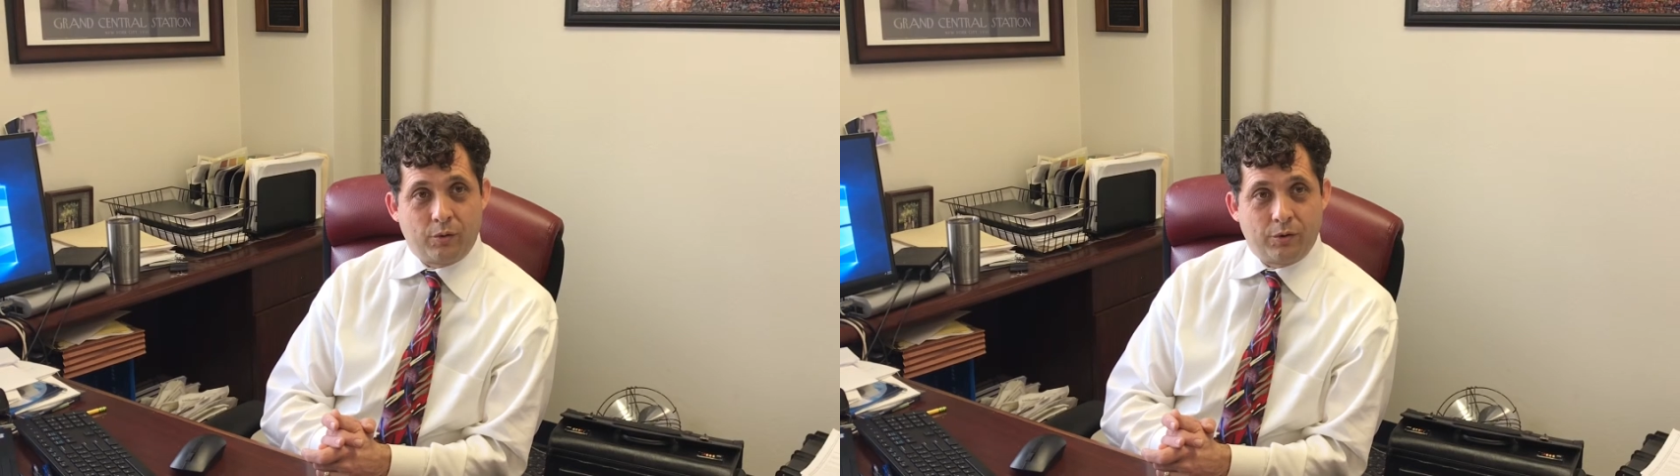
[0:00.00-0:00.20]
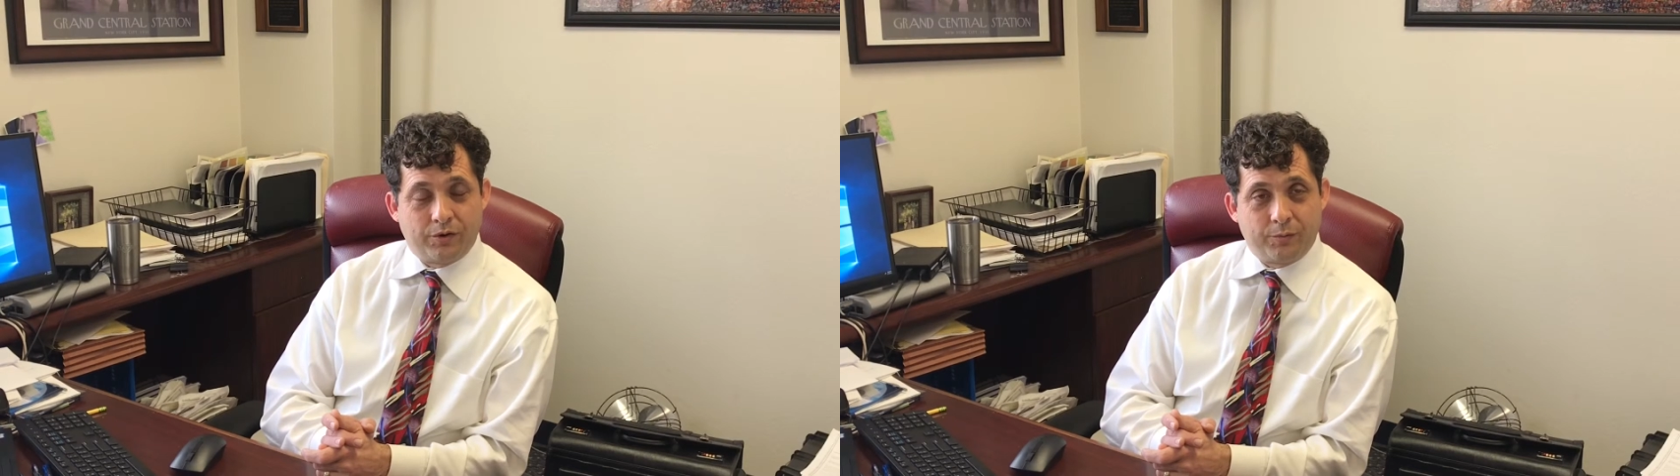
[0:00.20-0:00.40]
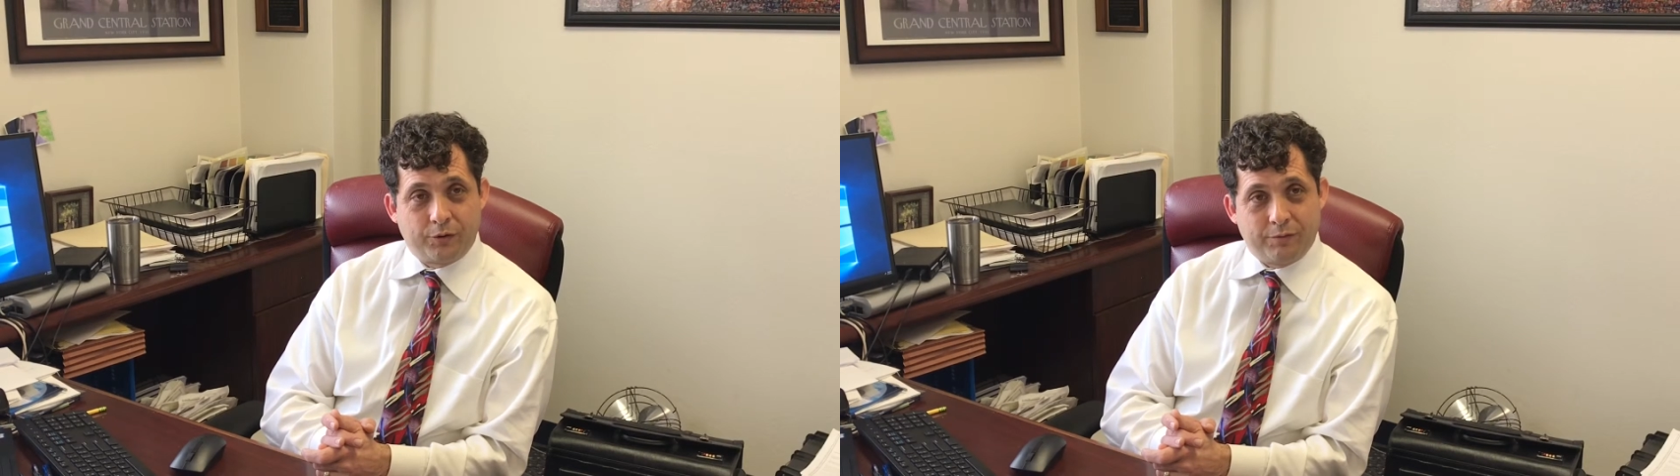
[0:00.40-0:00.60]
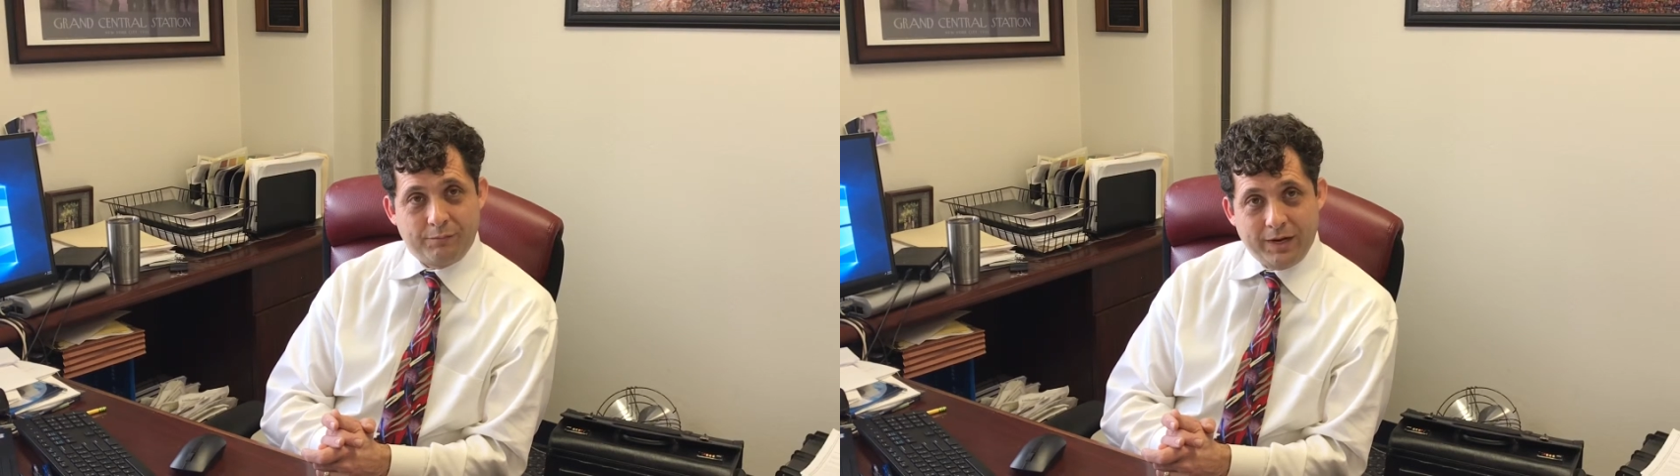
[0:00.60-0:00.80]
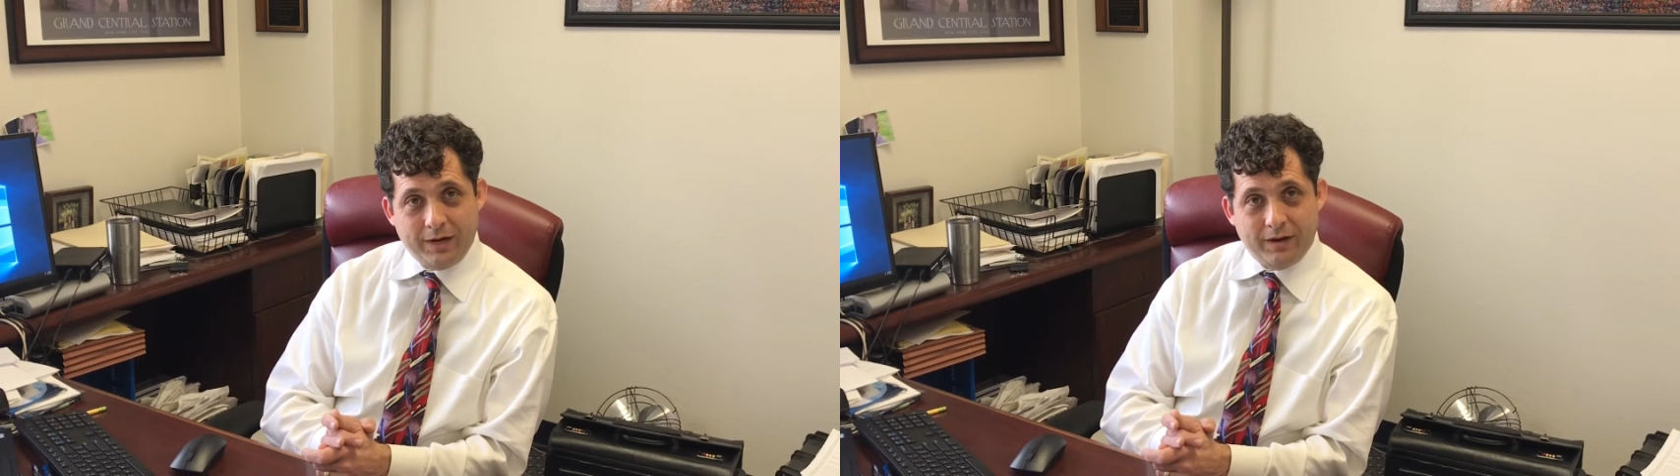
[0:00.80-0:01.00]
or some sort of
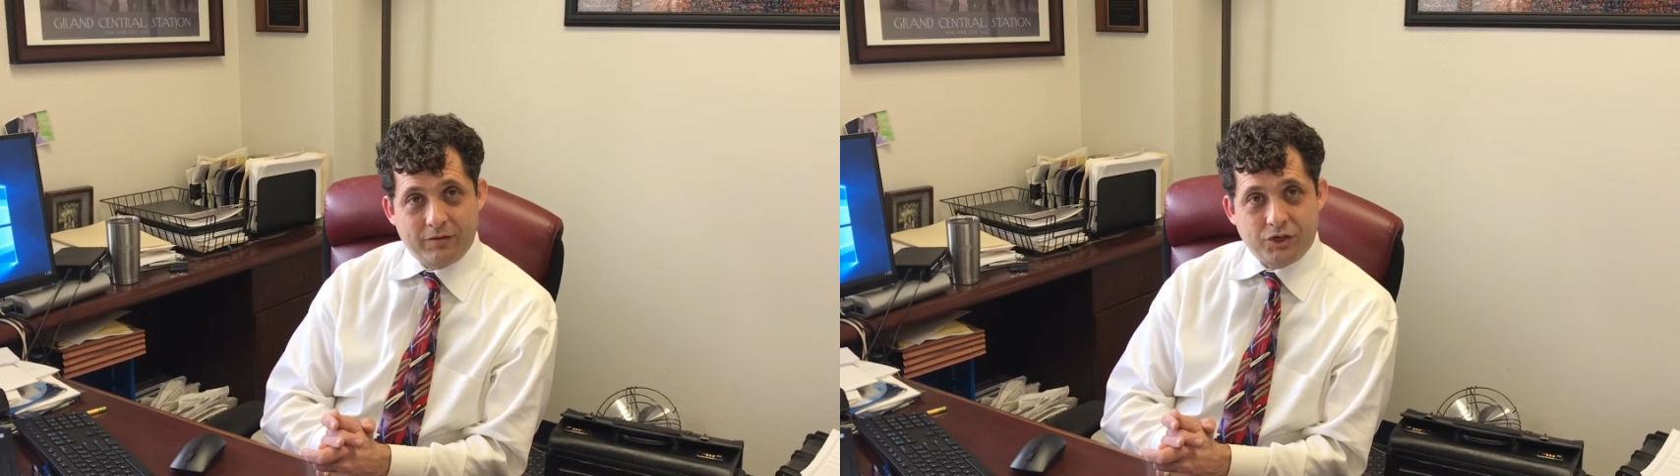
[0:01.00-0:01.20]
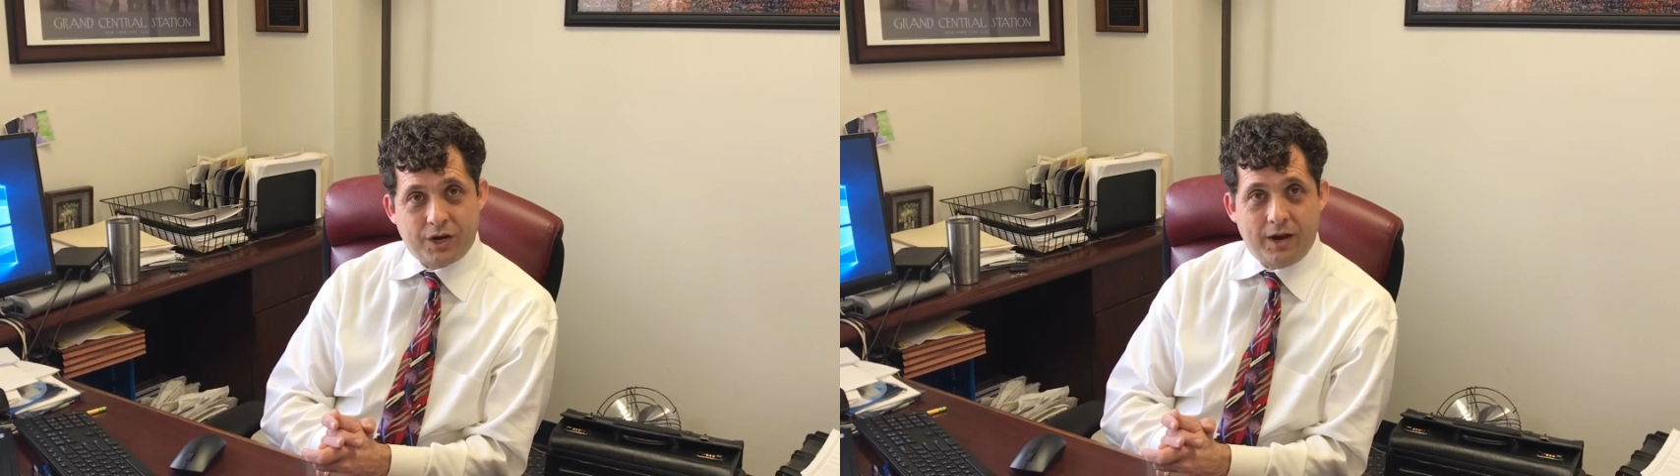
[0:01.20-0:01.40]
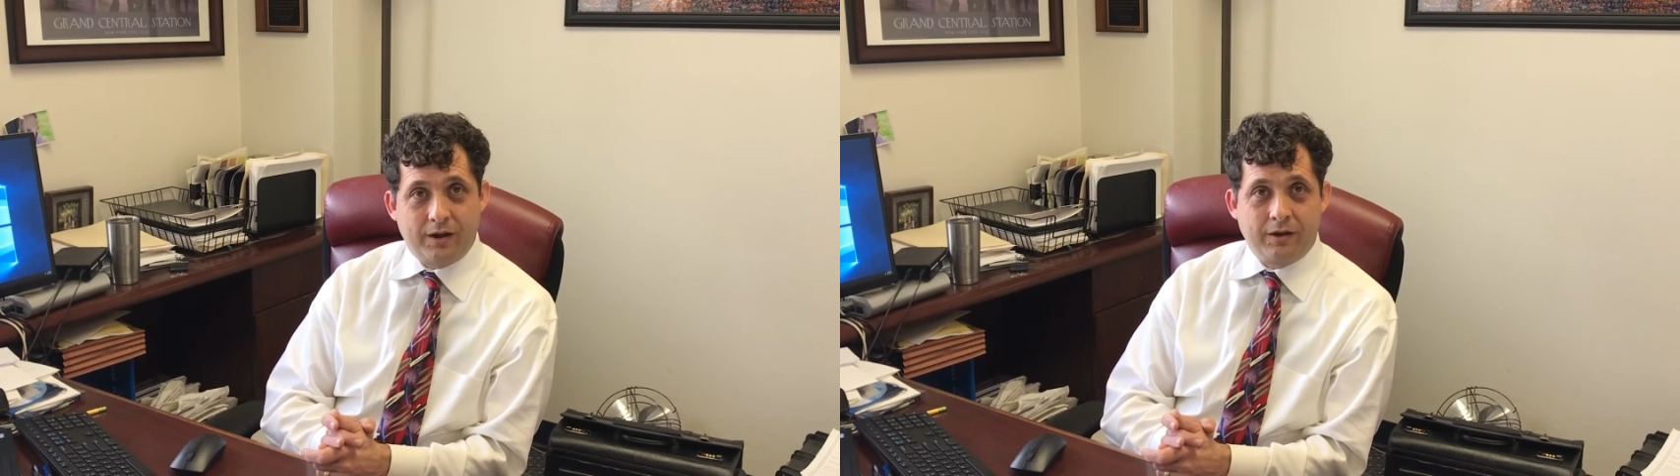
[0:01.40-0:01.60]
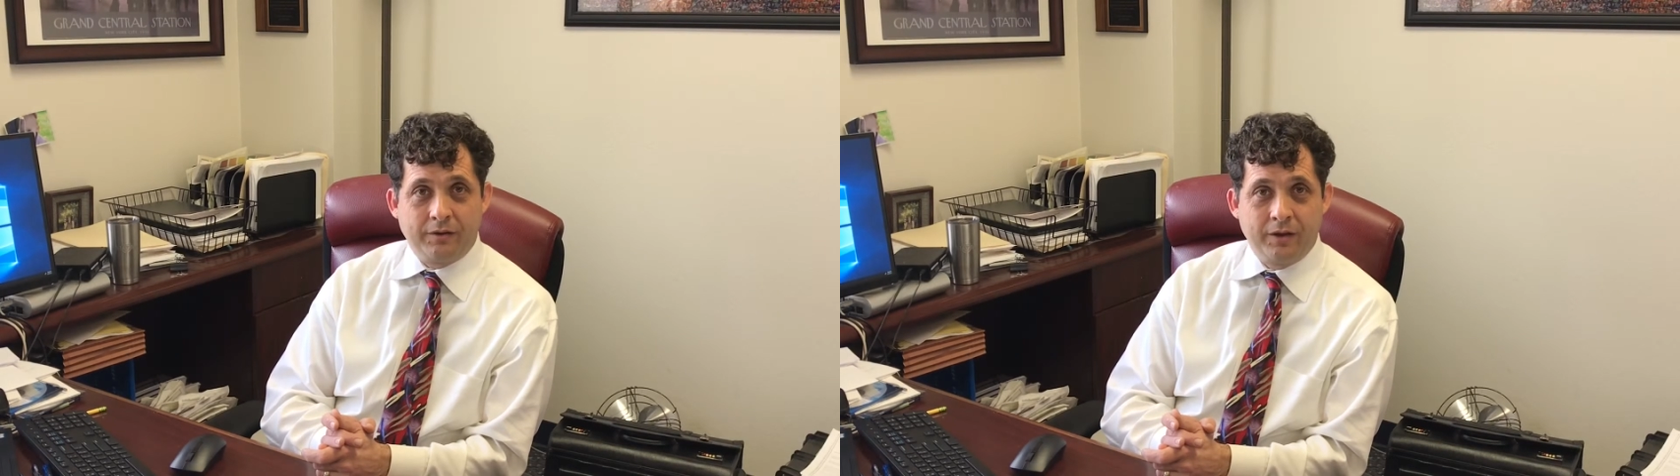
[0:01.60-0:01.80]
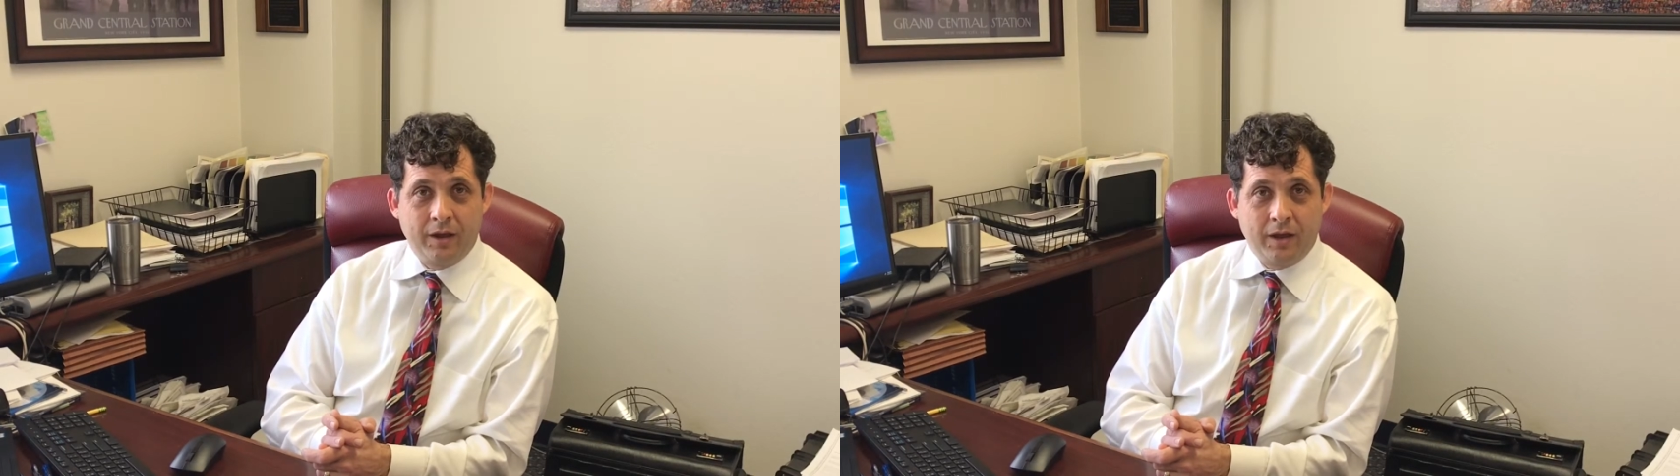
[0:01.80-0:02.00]
beating of a child